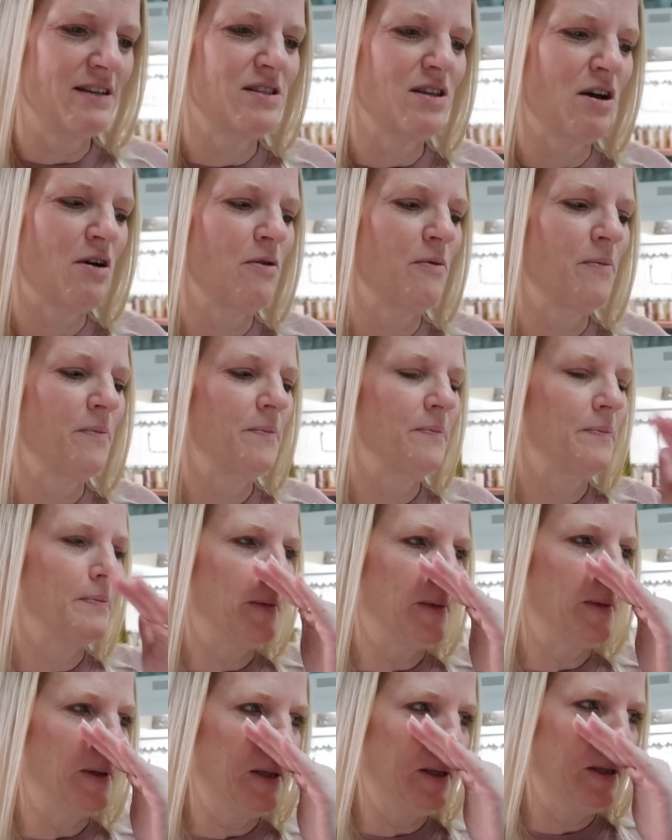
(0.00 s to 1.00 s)
So
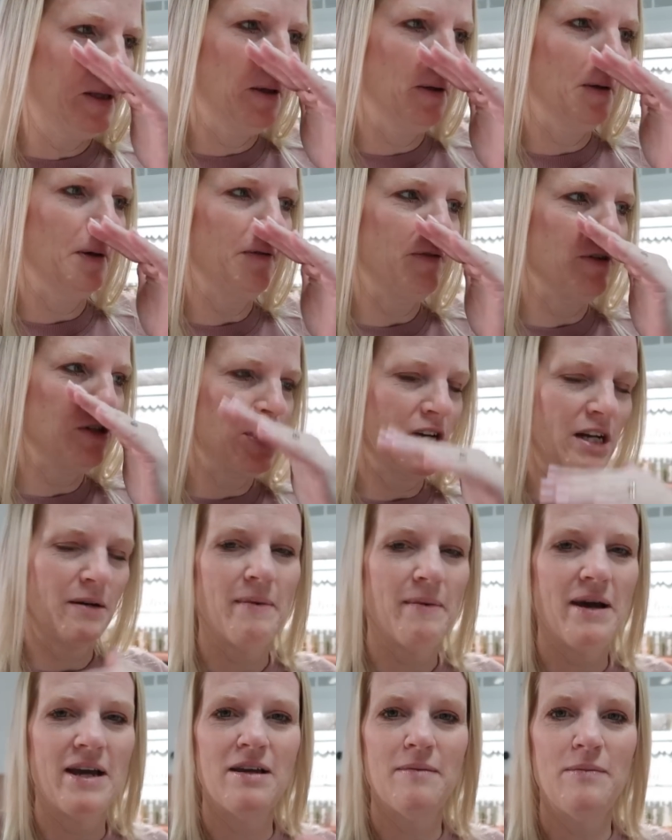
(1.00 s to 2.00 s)
you, if you check
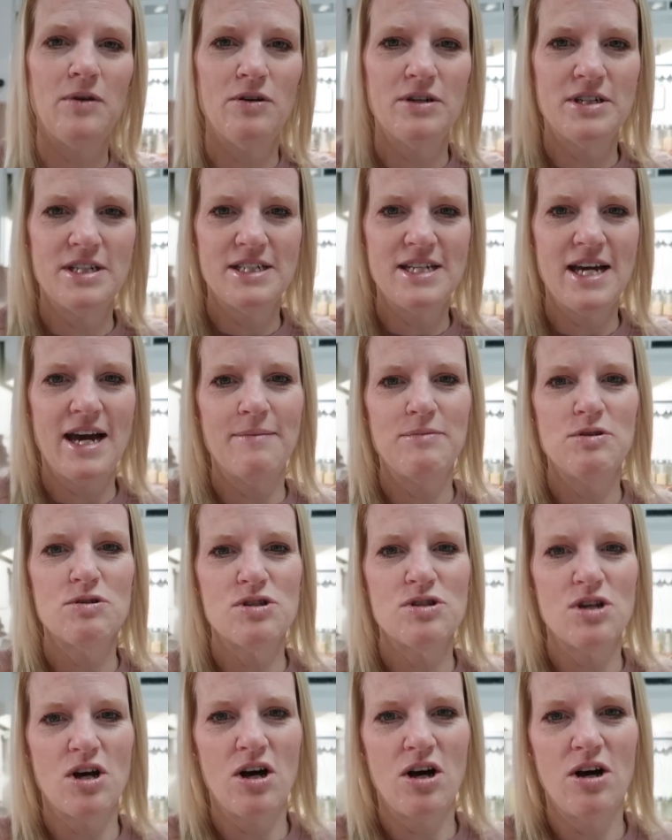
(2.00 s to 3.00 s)
my community tab, you
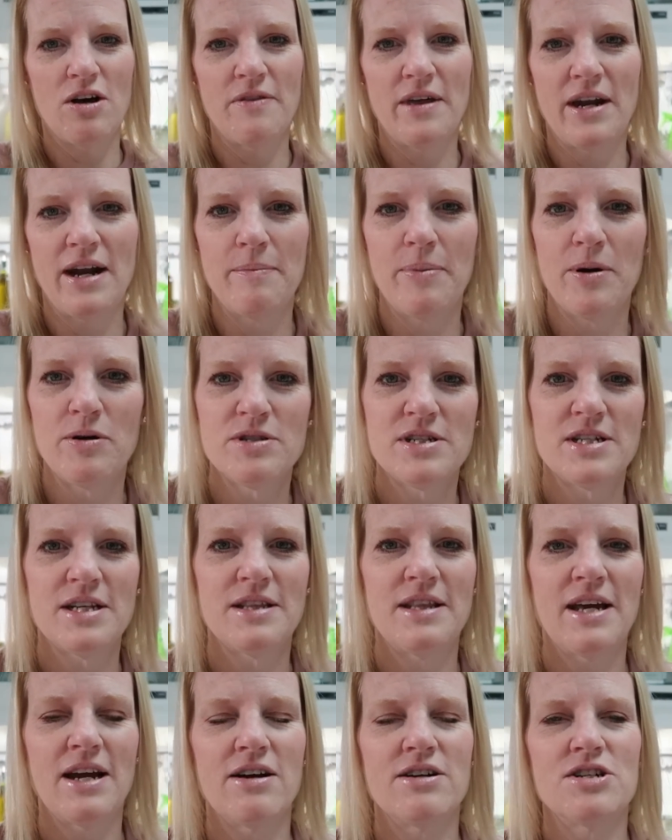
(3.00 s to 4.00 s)
saw that I
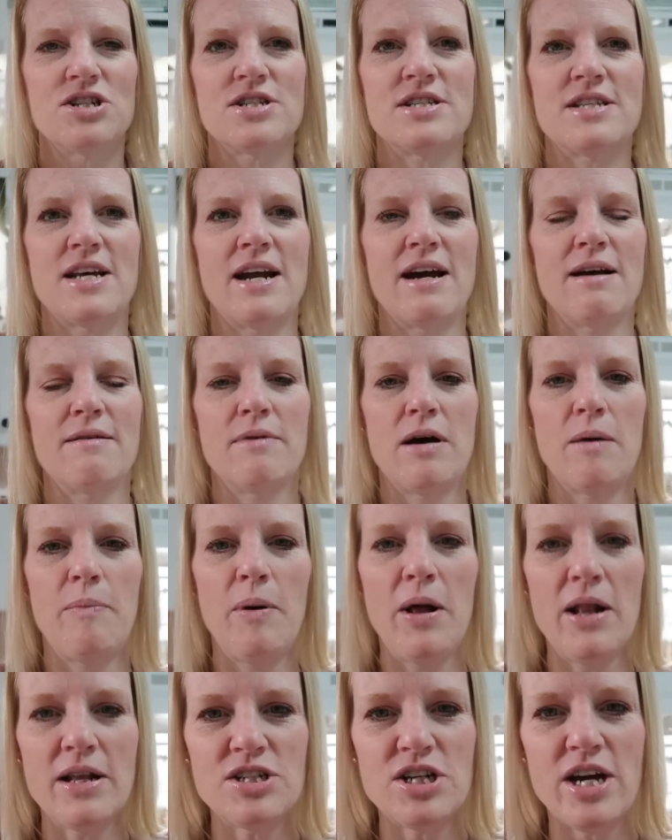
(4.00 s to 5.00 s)
posted there and just said I
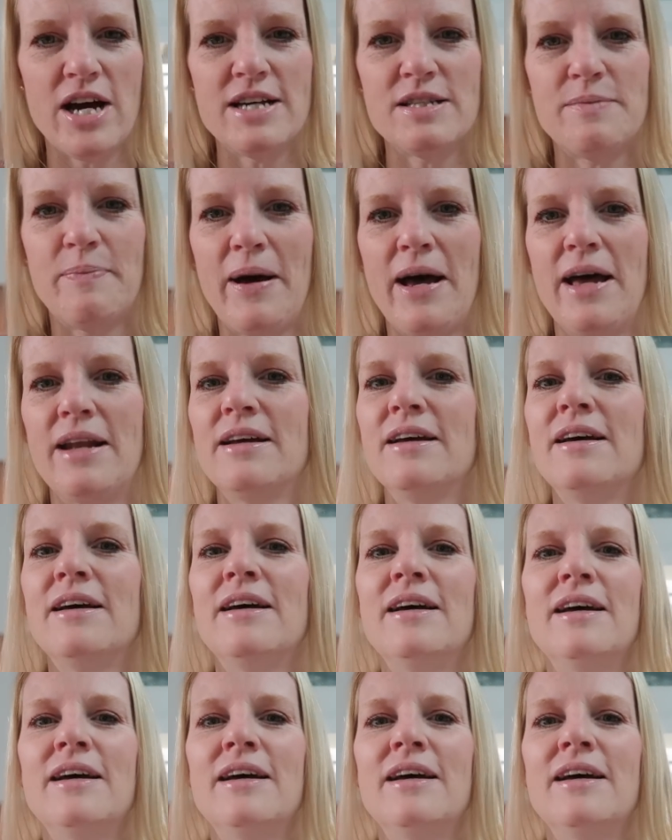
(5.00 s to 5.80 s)
apologize, but